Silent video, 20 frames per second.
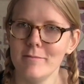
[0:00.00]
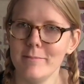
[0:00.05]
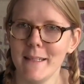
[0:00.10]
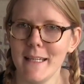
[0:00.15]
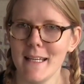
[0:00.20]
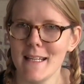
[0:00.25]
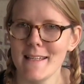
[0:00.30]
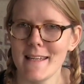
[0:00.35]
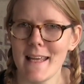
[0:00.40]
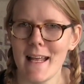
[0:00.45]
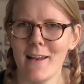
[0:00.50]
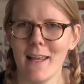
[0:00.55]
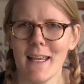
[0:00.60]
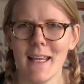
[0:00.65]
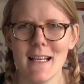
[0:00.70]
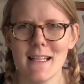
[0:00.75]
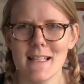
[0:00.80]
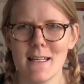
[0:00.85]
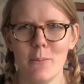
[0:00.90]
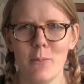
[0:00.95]
Because, yeah,
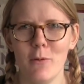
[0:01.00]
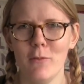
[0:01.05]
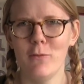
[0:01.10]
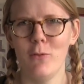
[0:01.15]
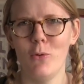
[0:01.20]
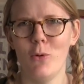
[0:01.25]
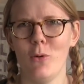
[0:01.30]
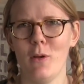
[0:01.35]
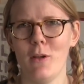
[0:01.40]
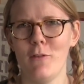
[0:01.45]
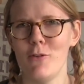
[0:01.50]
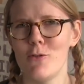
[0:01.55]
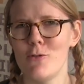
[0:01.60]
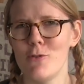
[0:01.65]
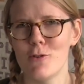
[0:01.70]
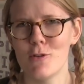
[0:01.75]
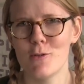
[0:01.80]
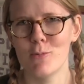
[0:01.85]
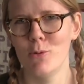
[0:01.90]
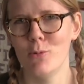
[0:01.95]
like I said before, if you
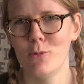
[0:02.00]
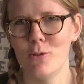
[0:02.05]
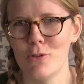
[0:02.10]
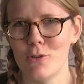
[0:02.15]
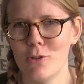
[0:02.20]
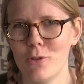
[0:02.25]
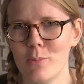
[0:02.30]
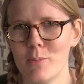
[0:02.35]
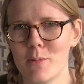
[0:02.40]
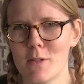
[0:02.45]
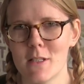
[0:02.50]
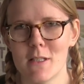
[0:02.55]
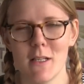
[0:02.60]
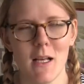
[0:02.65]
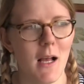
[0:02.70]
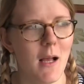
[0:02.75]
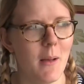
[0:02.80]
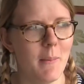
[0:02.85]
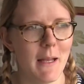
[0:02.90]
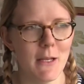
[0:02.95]
do smaller jobs
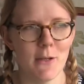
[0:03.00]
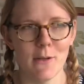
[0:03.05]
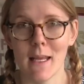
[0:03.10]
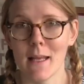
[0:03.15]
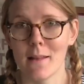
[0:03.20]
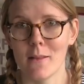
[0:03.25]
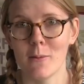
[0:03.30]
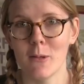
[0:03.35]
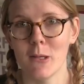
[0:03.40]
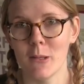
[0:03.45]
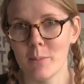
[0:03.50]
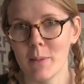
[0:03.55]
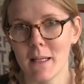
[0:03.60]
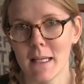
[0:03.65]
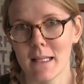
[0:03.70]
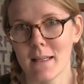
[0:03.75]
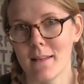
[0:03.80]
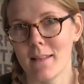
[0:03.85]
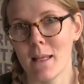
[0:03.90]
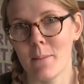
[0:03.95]
and you get them
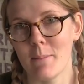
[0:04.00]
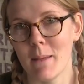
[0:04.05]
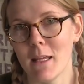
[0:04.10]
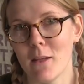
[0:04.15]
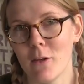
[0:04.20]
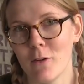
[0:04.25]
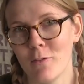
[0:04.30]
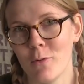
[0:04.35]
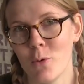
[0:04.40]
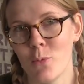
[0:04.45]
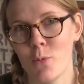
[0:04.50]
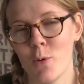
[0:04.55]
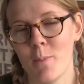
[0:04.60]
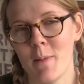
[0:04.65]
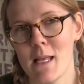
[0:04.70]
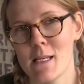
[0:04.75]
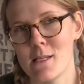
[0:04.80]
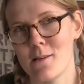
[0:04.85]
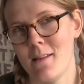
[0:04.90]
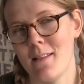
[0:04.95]
completed, they make you feel more
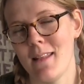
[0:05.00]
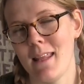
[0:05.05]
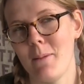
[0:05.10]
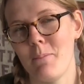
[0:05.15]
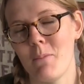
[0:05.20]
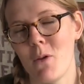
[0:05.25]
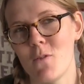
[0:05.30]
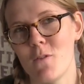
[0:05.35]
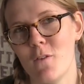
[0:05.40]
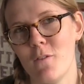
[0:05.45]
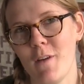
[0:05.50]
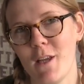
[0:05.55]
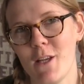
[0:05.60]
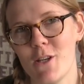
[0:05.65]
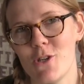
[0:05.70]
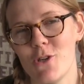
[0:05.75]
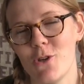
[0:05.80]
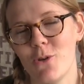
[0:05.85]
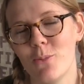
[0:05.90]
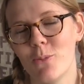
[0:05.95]
better and they
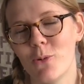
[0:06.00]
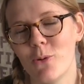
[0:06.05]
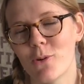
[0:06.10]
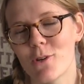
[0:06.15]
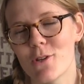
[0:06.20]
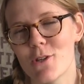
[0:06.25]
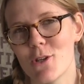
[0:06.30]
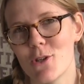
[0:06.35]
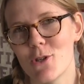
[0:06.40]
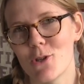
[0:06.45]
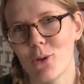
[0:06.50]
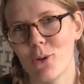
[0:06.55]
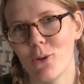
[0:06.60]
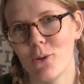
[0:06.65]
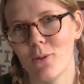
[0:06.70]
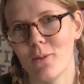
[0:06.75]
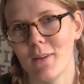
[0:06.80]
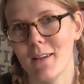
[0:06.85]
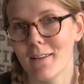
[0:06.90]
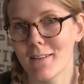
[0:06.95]
motivate you more to
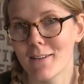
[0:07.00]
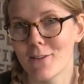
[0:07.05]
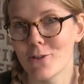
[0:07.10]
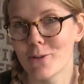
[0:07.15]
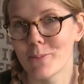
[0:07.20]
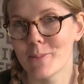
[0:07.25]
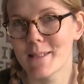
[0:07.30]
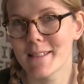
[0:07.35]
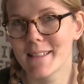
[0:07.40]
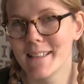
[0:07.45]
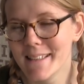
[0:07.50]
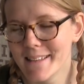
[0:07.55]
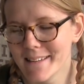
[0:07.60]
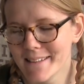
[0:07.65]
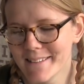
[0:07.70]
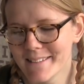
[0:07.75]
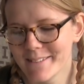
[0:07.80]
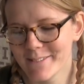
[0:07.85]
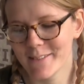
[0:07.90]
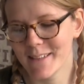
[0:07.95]
do the other jobs.
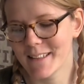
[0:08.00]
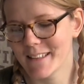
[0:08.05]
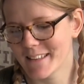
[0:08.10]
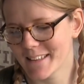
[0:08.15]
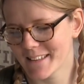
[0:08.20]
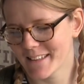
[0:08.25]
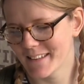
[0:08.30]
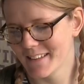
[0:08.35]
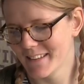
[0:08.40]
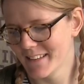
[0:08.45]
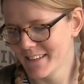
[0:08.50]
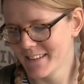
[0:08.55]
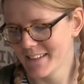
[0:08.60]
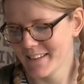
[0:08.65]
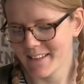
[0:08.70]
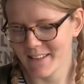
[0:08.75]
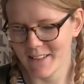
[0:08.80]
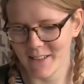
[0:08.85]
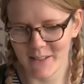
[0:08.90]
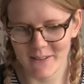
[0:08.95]
Which,
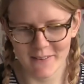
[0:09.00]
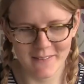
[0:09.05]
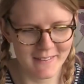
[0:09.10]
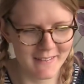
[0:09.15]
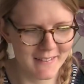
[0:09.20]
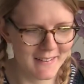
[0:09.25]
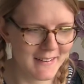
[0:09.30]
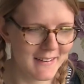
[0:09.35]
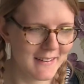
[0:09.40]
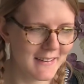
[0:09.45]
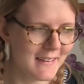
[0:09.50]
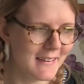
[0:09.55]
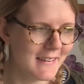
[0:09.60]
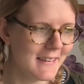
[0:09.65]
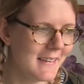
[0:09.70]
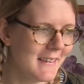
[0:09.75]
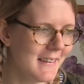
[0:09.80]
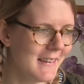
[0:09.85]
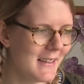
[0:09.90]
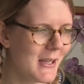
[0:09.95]
no,
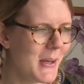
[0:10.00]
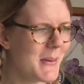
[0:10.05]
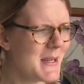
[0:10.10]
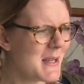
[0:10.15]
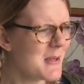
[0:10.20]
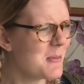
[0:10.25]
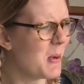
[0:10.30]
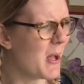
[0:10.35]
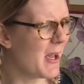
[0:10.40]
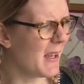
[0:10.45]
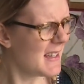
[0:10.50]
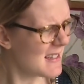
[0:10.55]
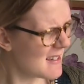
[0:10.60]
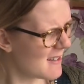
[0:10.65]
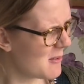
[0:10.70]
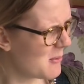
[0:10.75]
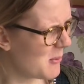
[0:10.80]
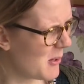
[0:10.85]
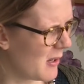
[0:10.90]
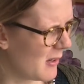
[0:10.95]
it does work. It
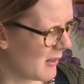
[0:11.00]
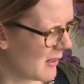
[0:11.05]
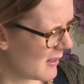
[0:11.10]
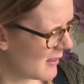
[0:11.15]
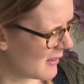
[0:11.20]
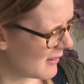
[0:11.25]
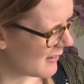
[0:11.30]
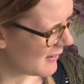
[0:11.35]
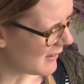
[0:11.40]
does work.